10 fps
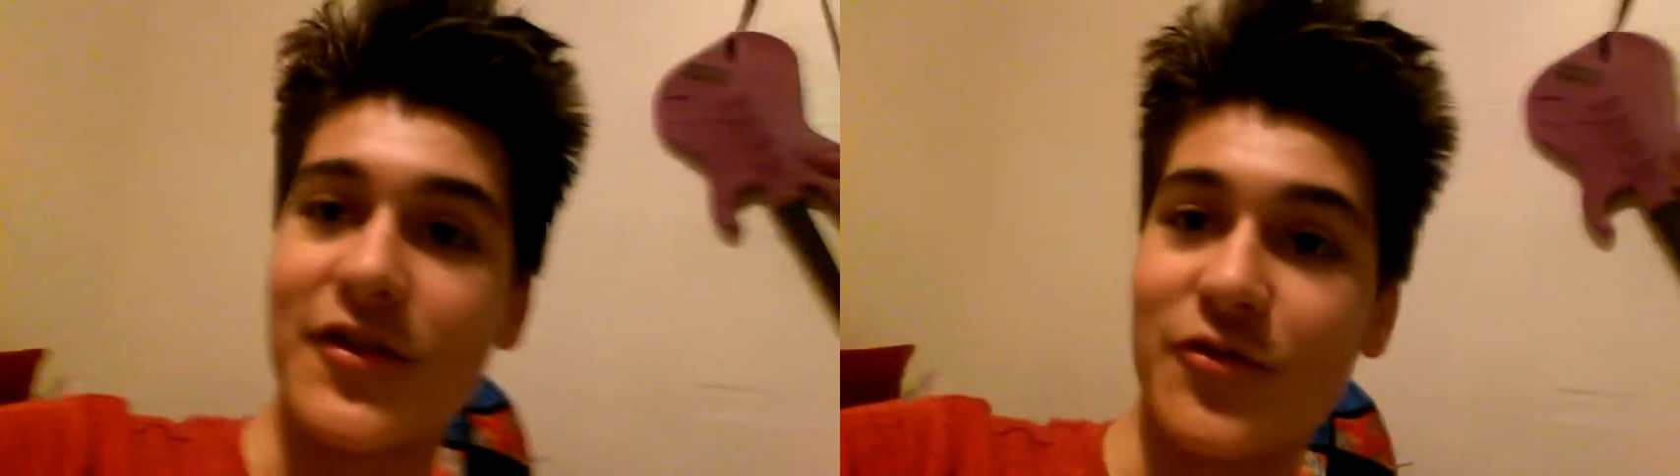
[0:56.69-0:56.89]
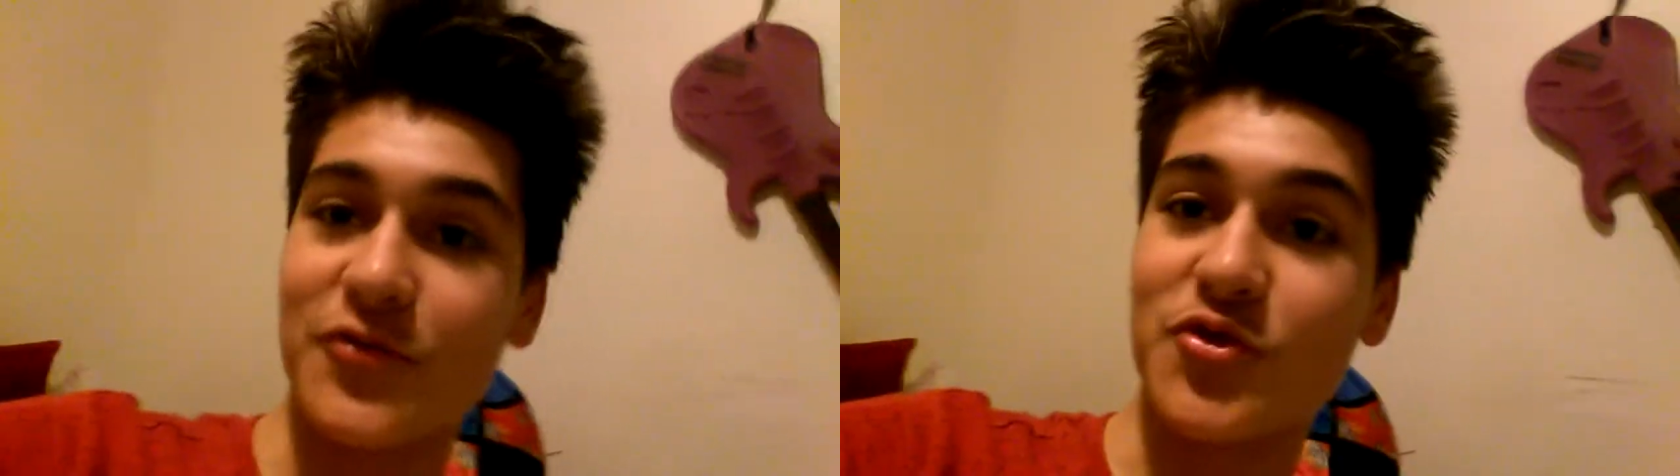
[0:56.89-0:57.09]

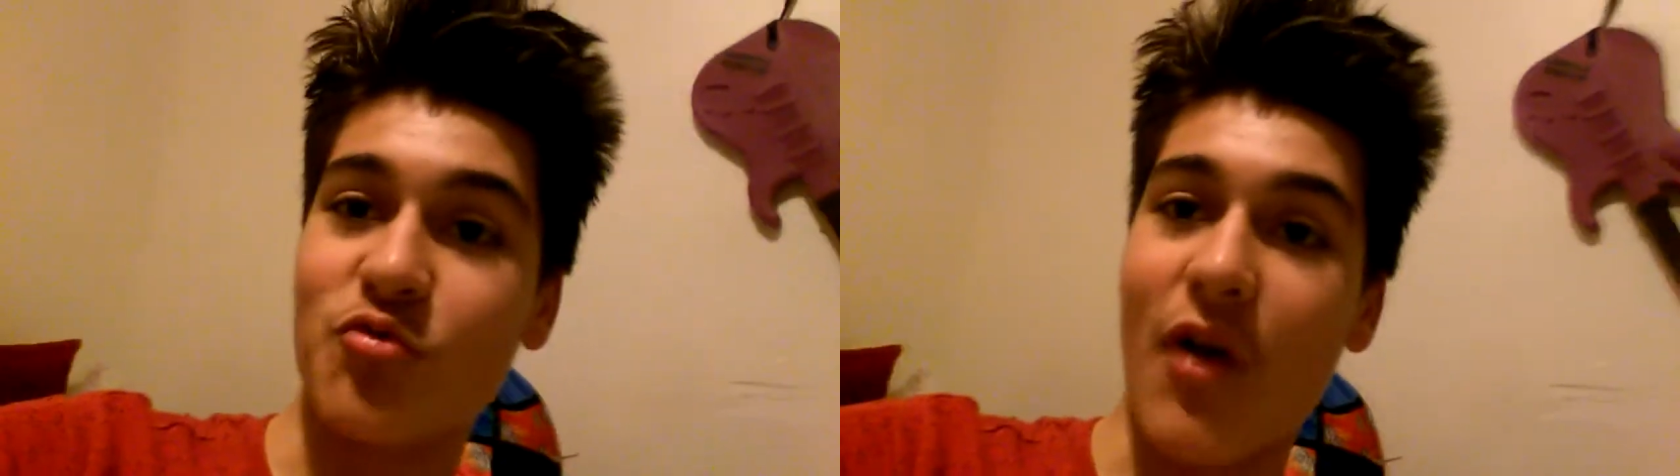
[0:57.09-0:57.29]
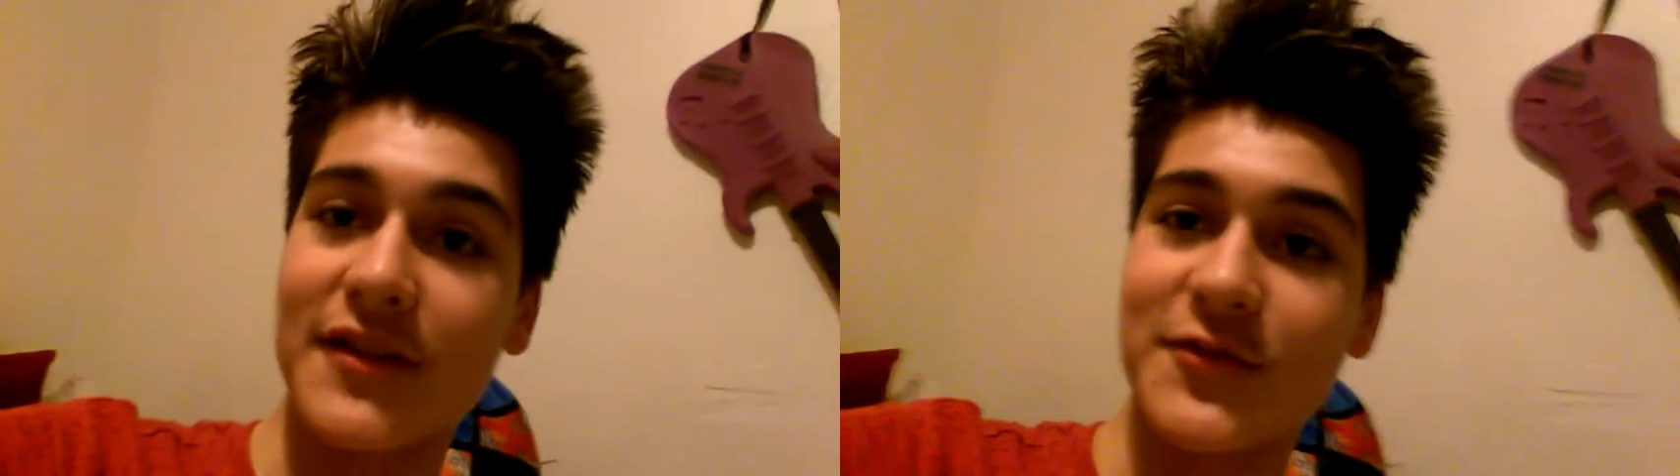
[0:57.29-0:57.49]
There were
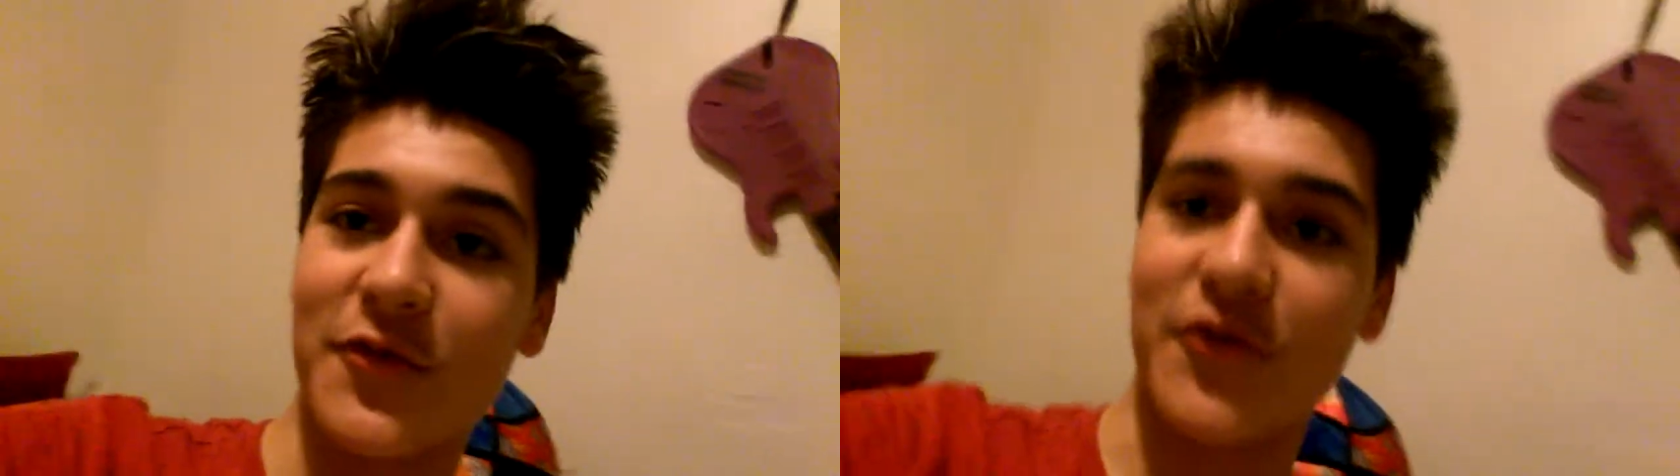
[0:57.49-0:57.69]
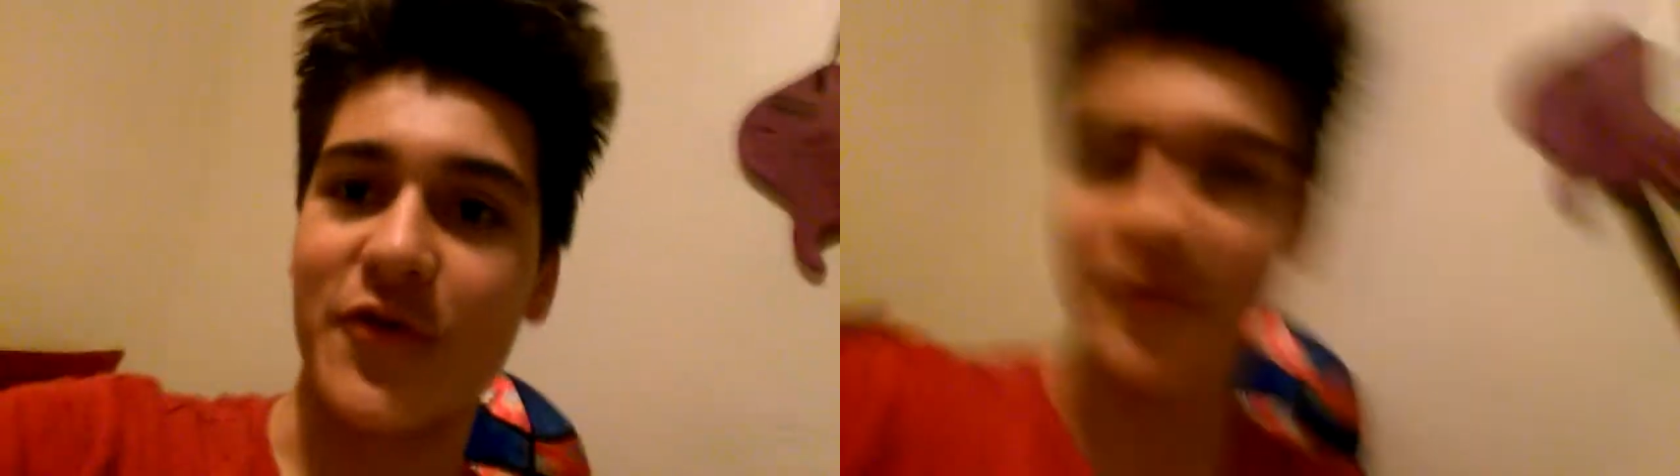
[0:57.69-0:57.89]
SWATs
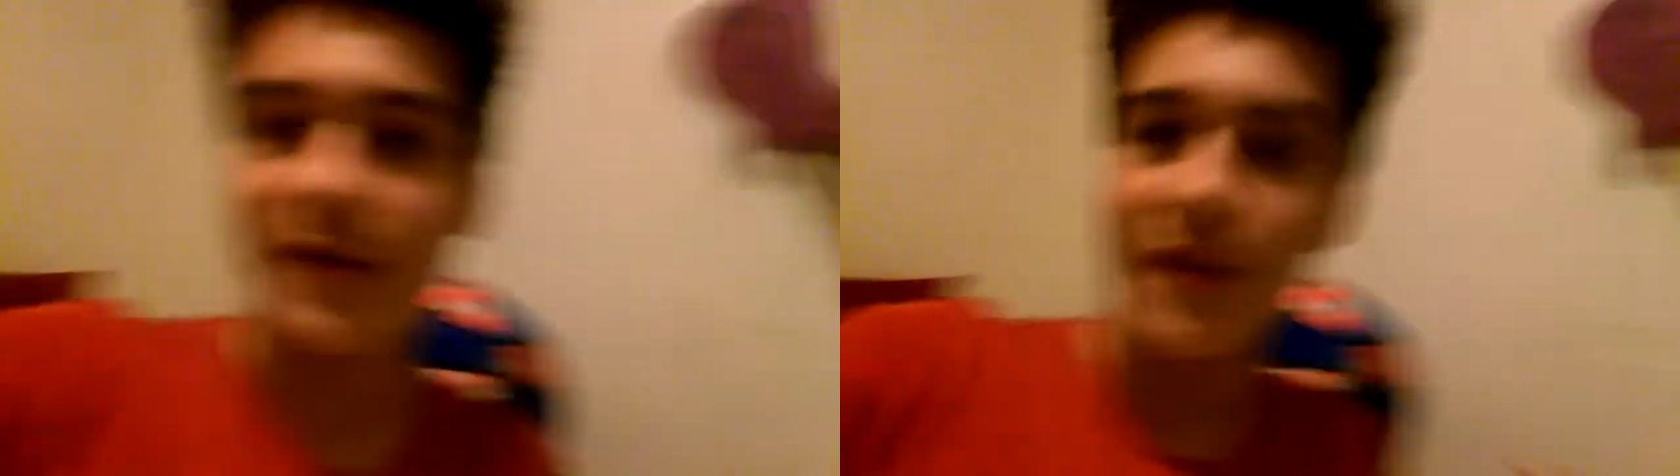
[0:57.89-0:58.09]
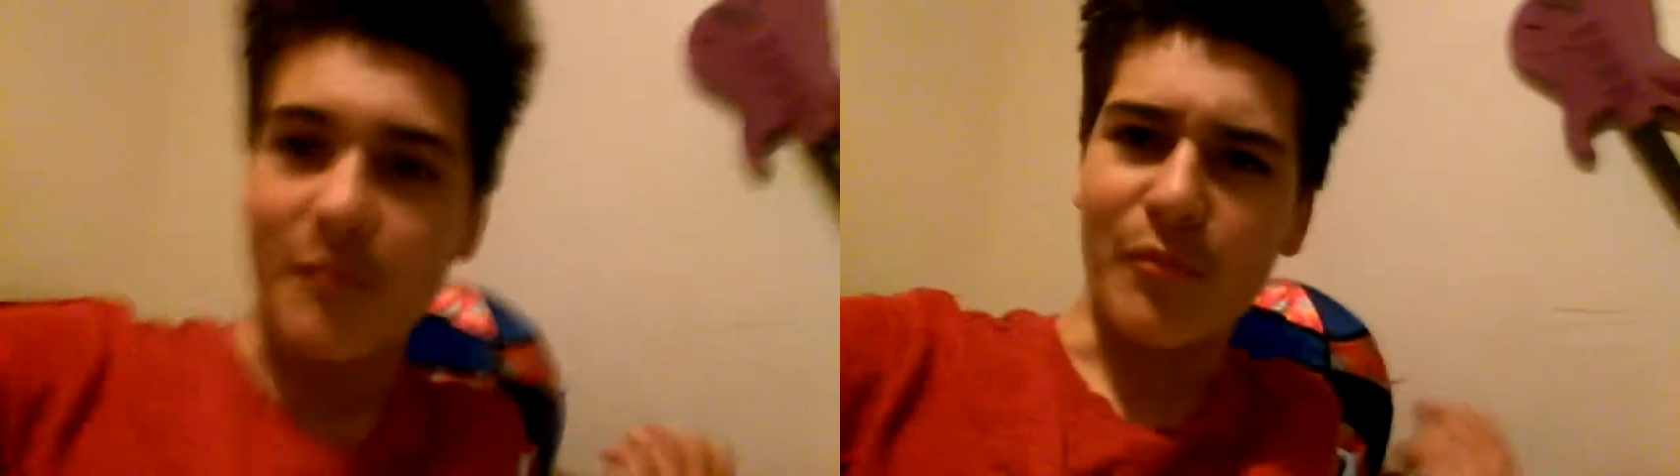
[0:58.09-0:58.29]
with their
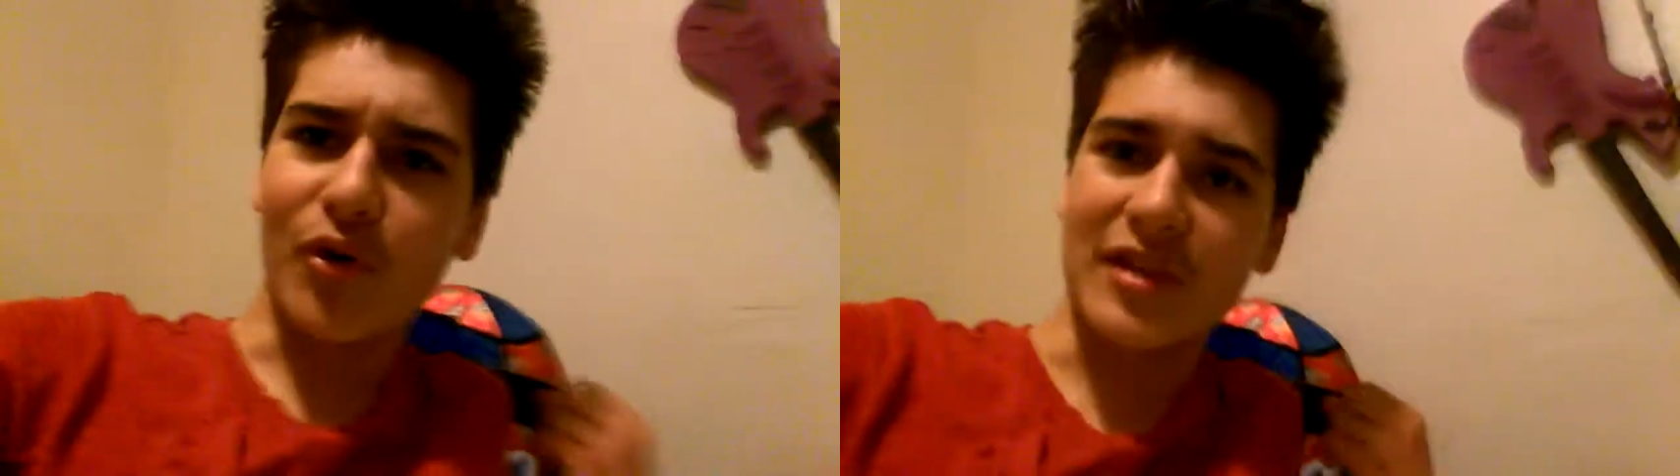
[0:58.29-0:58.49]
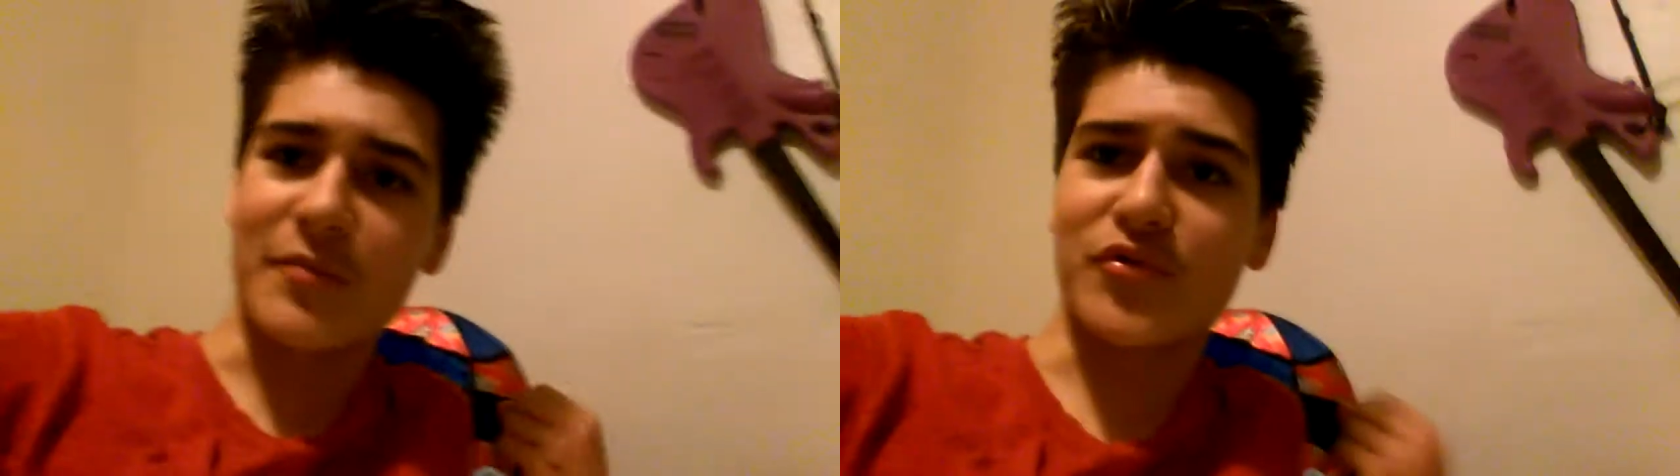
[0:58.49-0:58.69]

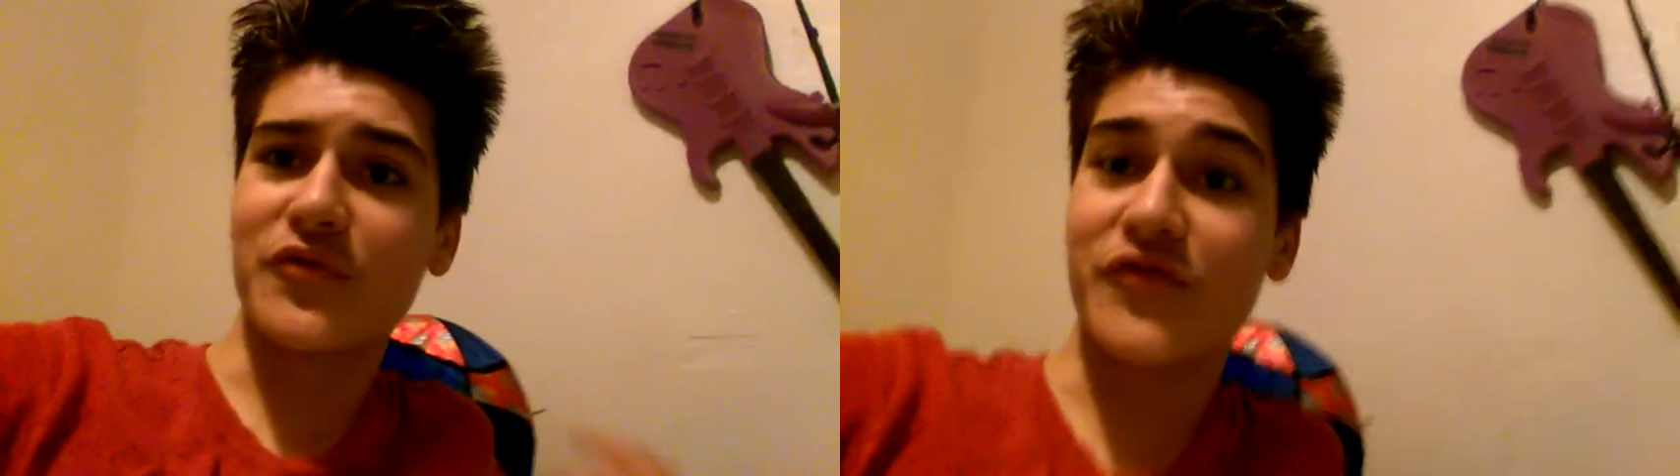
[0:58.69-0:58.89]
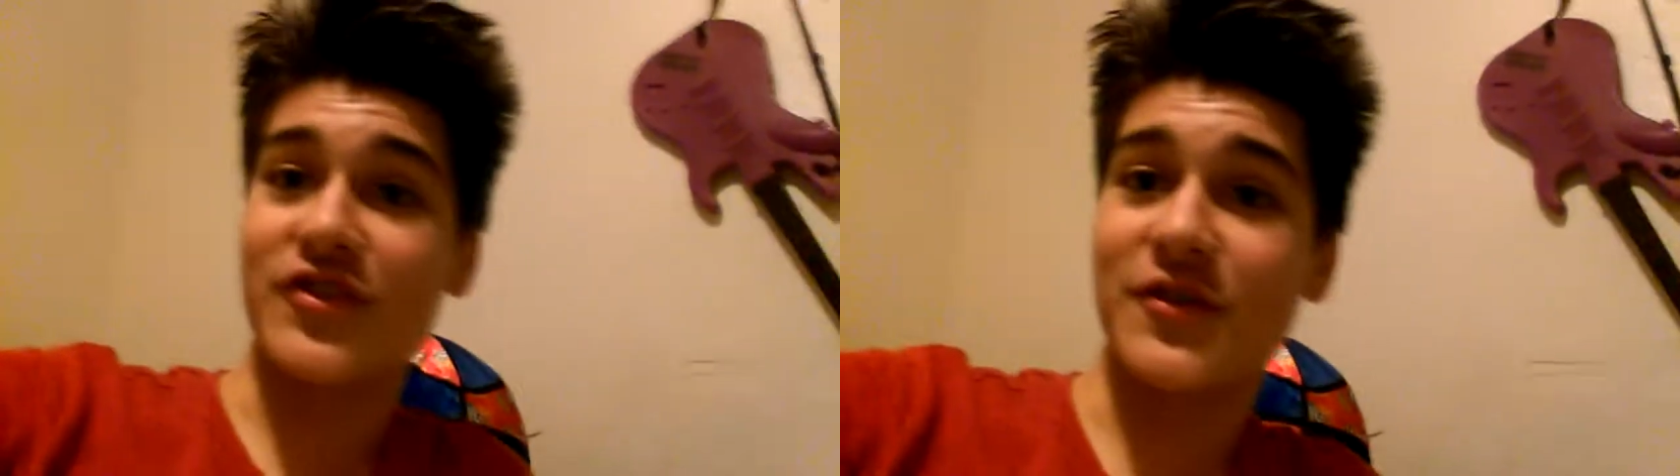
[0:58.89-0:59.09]

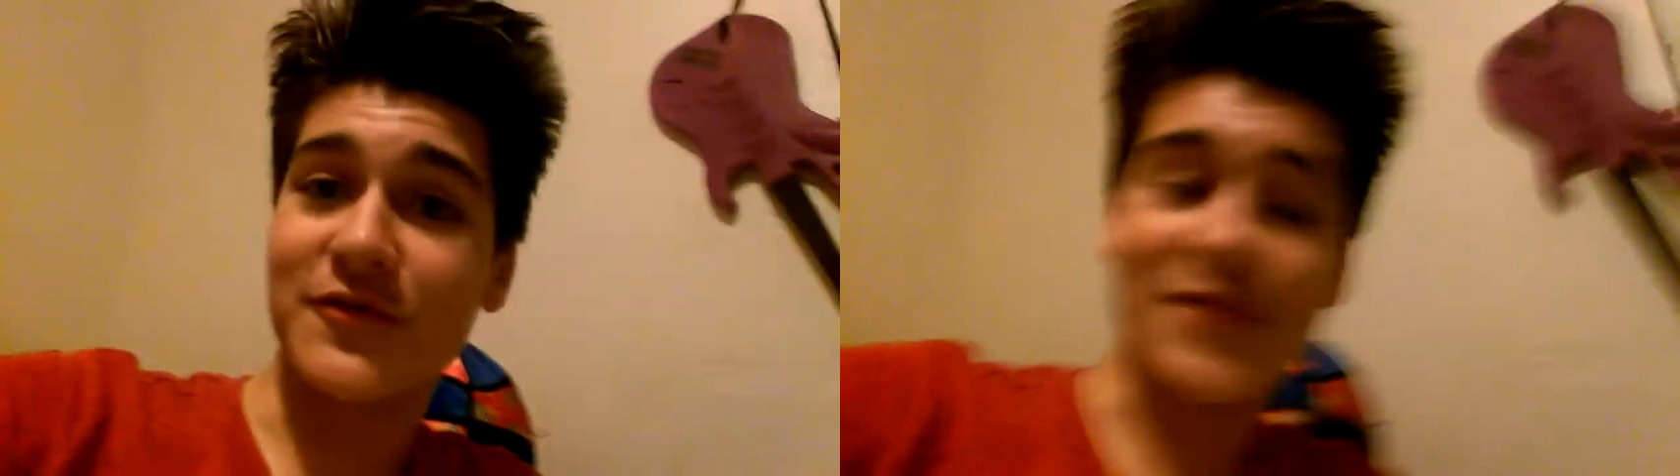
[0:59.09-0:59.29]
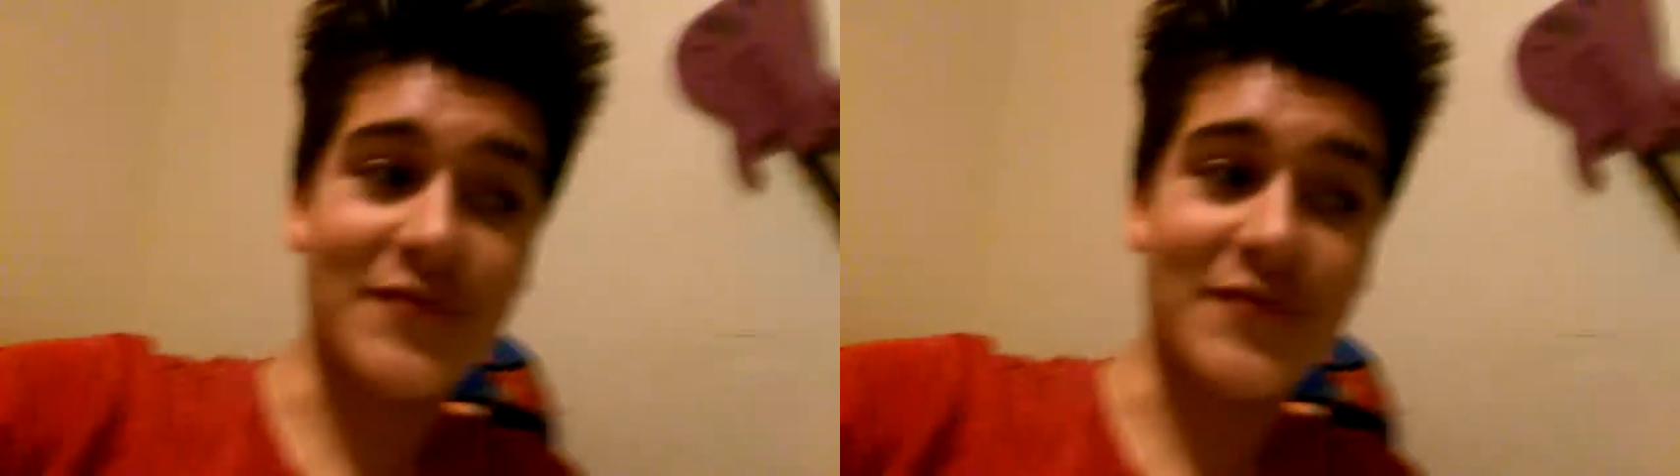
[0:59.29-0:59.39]
bulletproof shields.